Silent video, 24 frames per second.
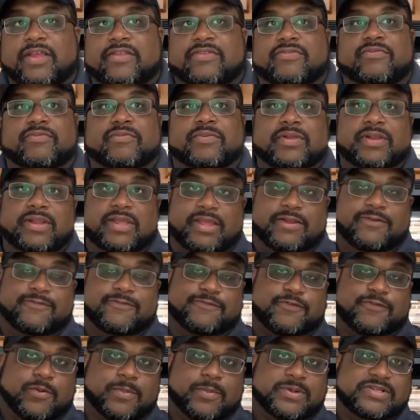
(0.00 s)
It's really
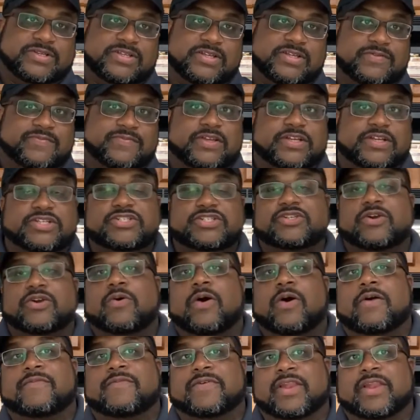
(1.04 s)
informative. They
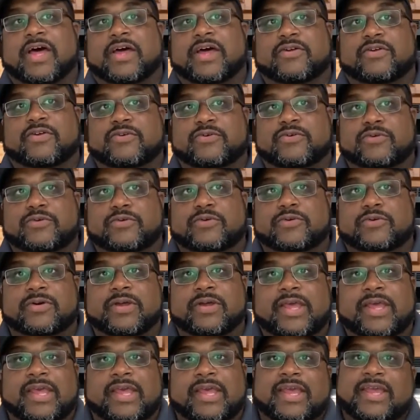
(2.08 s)
show off a lot of cool
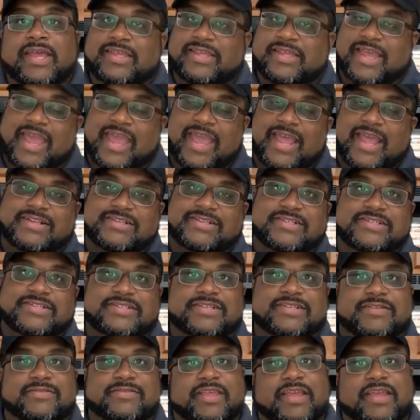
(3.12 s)

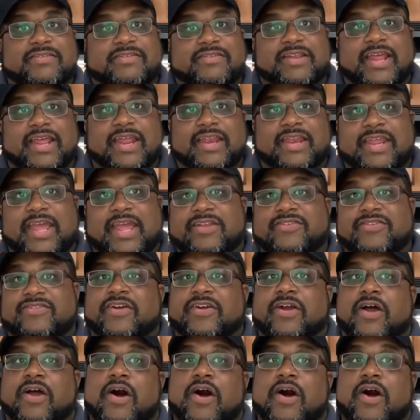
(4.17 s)
gadgets and things of that nature.